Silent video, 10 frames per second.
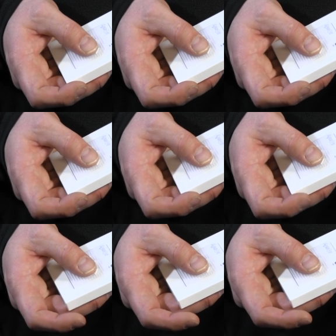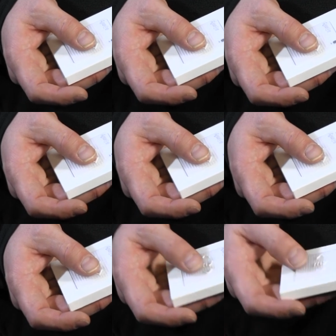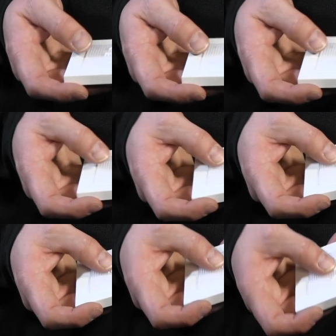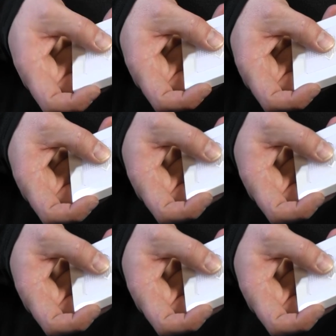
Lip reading: you can see, the motor is still responding. And this one